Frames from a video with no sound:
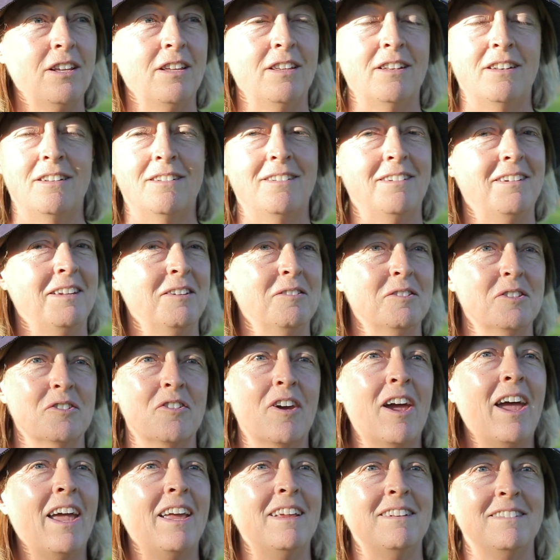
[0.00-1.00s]
and it was
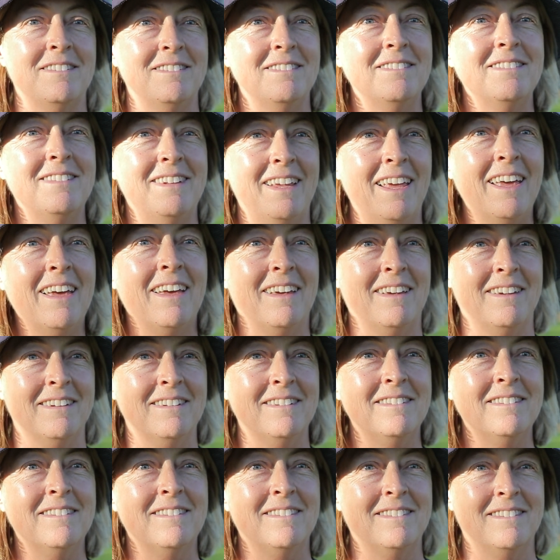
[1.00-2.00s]
great, yeah.